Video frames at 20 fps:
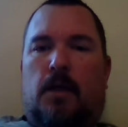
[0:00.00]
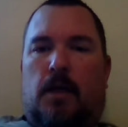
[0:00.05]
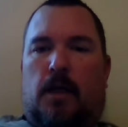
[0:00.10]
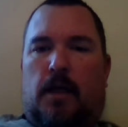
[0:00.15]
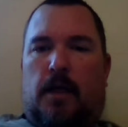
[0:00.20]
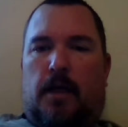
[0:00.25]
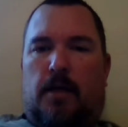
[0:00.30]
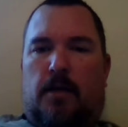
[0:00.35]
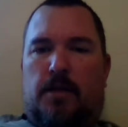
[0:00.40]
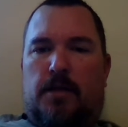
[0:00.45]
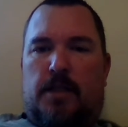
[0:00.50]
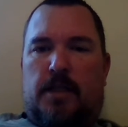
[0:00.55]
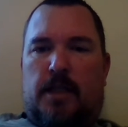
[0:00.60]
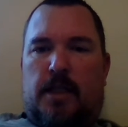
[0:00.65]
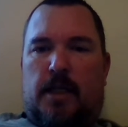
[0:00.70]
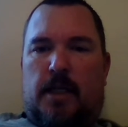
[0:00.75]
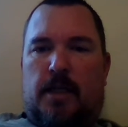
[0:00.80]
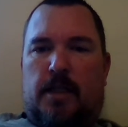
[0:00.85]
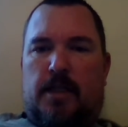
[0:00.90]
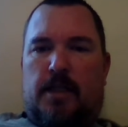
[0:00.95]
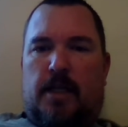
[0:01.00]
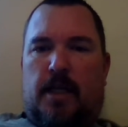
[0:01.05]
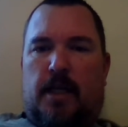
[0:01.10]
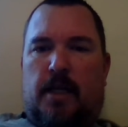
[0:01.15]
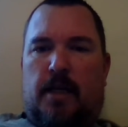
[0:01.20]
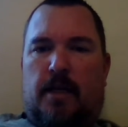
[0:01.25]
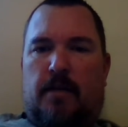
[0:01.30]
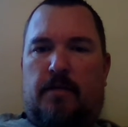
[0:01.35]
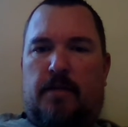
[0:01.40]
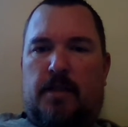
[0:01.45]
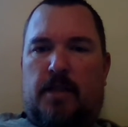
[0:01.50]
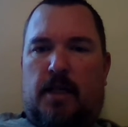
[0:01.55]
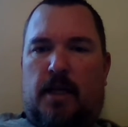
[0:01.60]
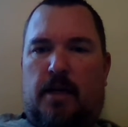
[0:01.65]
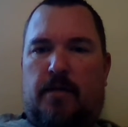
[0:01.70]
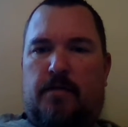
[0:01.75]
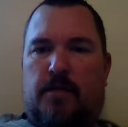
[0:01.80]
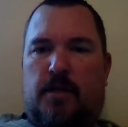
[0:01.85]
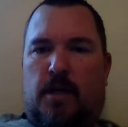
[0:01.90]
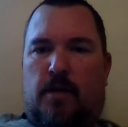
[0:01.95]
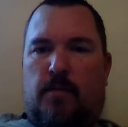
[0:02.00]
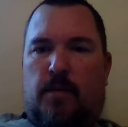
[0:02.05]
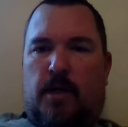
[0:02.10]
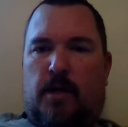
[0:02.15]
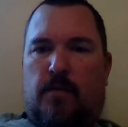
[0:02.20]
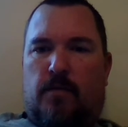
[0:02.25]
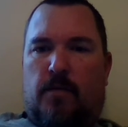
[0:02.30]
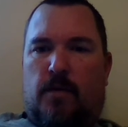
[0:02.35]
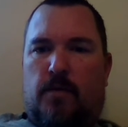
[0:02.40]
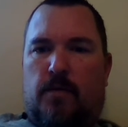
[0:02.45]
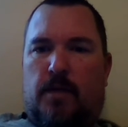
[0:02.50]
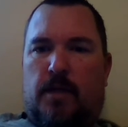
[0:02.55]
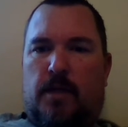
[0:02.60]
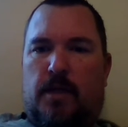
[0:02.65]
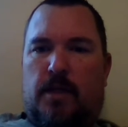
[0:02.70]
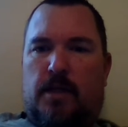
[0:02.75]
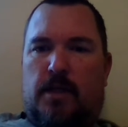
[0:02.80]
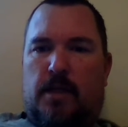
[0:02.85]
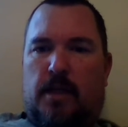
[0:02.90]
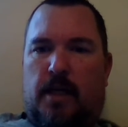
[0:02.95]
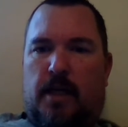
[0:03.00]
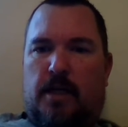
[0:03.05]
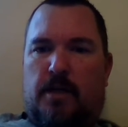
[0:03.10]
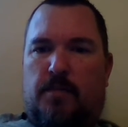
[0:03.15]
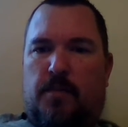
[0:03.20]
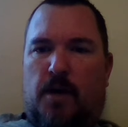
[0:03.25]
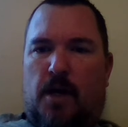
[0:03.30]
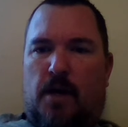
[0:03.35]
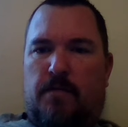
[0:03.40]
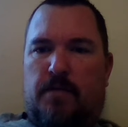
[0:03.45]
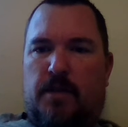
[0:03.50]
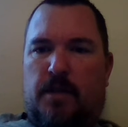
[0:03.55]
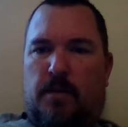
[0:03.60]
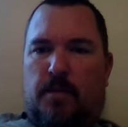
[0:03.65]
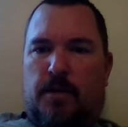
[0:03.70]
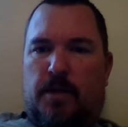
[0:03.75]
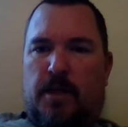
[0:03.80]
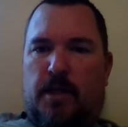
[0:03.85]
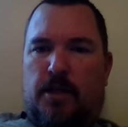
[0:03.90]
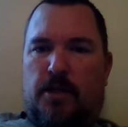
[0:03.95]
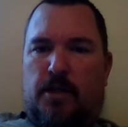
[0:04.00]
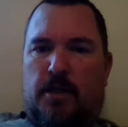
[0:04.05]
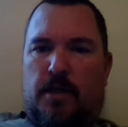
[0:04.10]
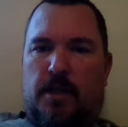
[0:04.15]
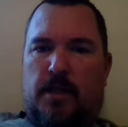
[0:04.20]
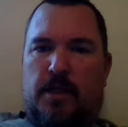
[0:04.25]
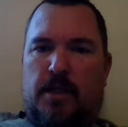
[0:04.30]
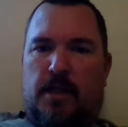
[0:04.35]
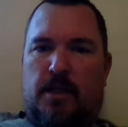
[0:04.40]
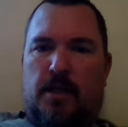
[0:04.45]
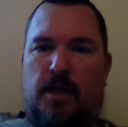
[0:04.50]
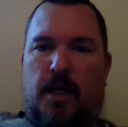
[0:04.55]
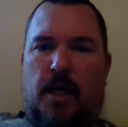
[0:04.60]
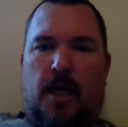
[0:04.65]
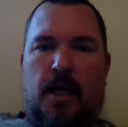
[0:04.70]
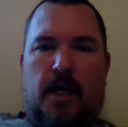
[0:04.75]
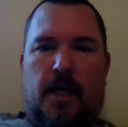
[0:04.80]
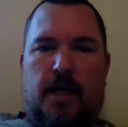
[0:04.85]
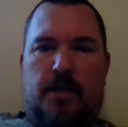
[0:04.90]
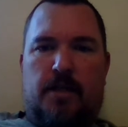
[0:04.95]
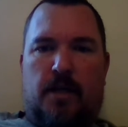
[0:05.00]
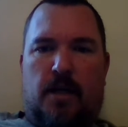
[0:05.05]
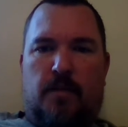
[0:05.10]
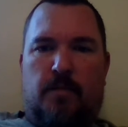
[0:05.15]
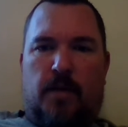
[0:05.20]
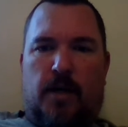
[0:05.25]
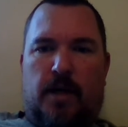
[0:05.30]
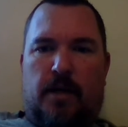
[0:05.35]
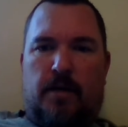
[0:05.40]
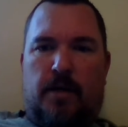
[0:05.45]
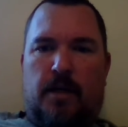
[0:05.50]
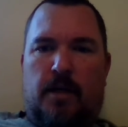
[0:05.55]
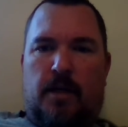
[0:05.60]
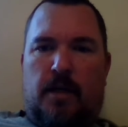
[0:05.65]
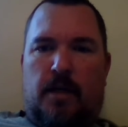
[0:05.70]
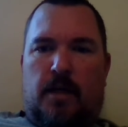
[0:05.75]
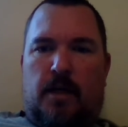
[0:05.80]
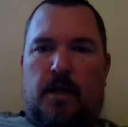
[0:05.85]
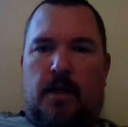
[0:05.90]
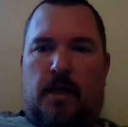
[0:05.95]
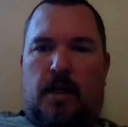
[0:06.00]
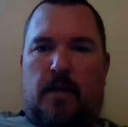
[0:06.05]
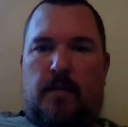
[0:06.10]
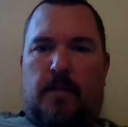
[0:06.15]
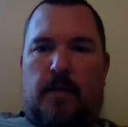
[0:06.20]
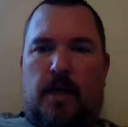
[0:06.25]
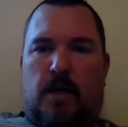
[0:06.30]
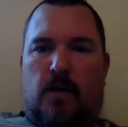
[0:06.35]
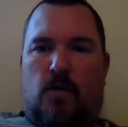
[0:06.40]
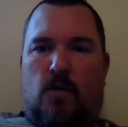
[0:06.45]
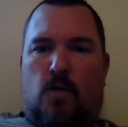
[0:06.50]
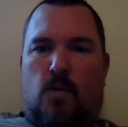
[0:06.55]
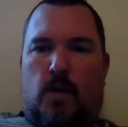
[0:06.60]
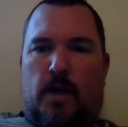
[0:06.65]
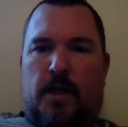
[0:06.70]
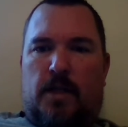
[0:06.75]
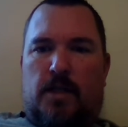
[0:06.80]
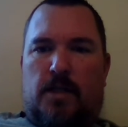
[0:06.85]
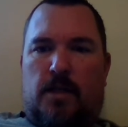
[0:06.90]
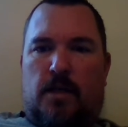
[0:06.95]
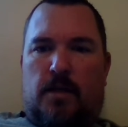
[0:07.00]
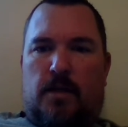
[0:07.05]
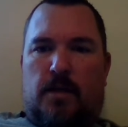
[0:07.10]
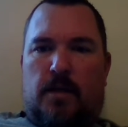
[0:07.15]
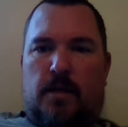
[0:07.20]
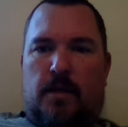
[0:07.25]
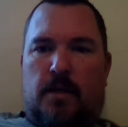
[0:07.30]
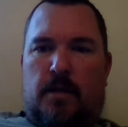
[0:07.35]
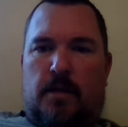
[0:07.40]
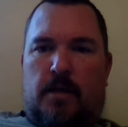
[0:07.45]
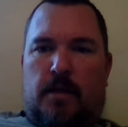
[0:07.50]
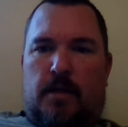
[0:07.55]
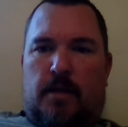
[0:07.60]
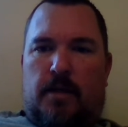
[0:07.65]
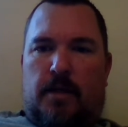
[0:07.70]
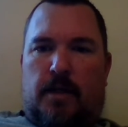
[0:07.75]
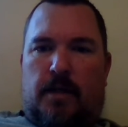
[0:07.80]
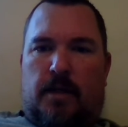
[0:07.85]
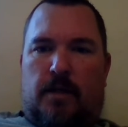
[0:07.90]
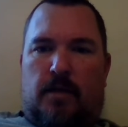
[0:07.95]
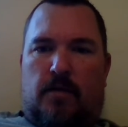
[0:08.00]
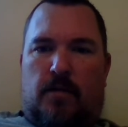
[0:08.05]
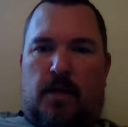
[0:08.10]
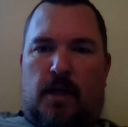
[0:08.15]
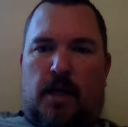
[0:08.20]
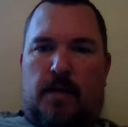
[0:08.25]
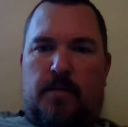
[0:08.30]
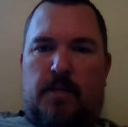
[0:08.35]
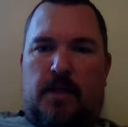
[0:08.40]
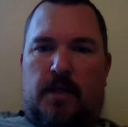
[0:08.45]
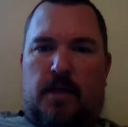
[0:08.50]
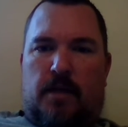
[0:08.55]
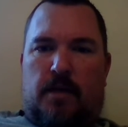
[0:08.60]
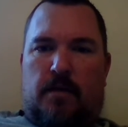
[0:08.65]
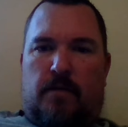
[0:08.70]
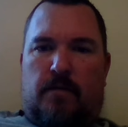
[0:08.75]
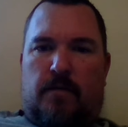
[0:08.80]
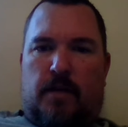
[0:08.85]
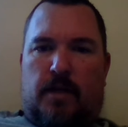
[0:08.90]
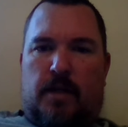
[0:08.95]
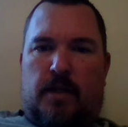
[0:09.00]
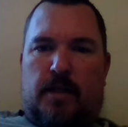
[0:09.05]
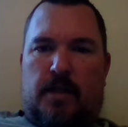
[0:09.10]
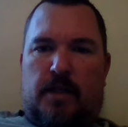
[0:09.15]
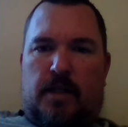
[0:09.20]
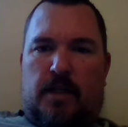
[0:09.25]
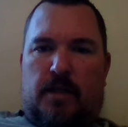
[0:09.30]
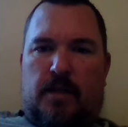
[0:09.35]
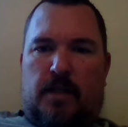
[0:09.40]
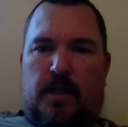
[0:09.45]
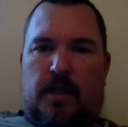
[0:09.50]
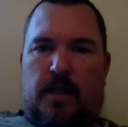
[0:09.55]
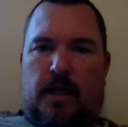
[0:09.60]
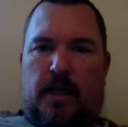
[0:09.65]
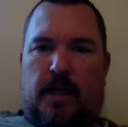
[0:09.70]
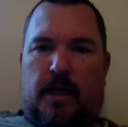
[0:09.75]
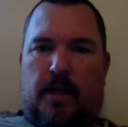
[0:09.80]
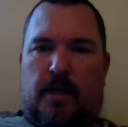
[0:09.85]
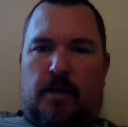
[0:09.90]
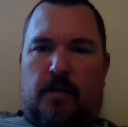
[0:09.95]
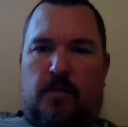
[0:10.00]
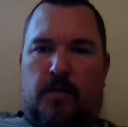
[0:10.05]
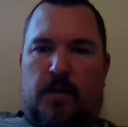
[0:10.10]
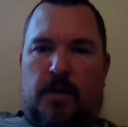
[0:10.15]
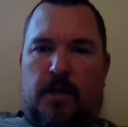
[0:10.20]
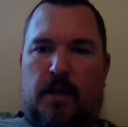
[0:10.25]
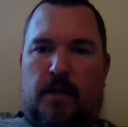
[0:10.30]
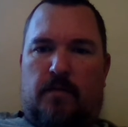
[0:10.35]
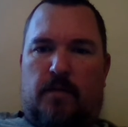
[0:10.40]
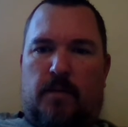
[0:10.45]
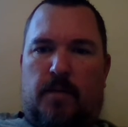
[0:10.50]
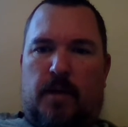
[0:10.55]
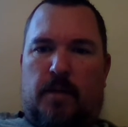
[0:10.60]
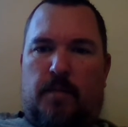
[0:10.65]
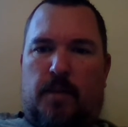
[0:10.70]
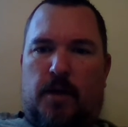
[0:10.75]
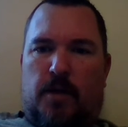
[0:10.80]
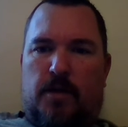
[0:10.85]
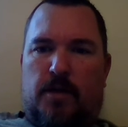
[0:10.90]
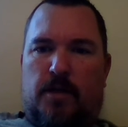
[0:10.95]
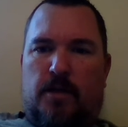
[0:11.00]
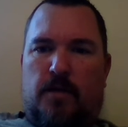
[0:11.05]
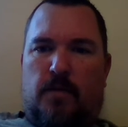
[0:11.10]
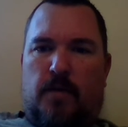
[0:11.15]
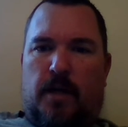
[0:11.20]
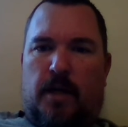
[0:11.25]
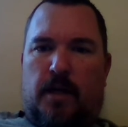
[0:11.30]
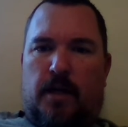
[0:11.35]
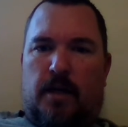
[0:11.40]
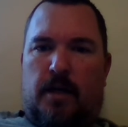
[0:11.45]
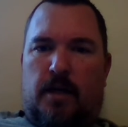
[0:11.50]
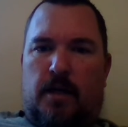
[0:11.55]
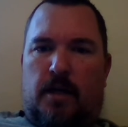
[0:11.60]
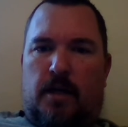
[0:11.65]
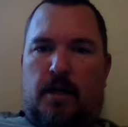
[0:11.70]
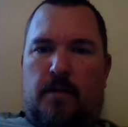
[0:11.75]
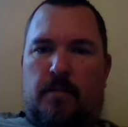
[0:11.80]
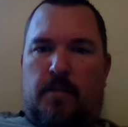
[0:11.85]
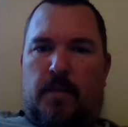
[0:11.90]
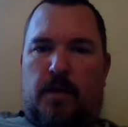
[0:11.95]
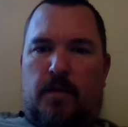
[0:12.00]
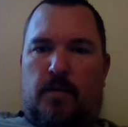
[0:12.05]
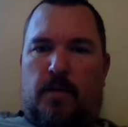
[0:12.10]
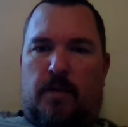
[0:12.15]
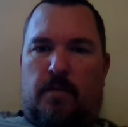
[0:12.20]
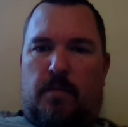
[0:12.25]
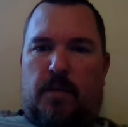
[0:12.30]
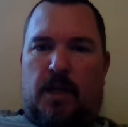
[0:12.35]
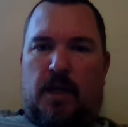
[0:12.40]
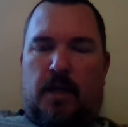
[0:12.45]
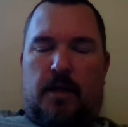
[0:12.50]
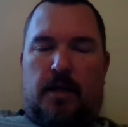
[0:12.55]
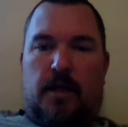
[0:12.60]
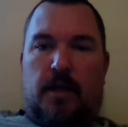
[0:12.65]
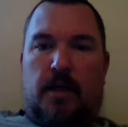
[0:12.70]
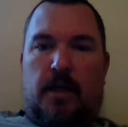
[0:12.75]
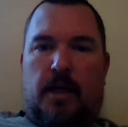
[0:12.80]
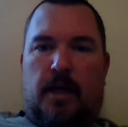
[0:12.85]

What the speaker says: also says on this day of his life, John Brown wrote his last prophecy or prediction. It said, I, John Brown, am now quite certain that the crimes of this guilty land will never be purged away, but with blood.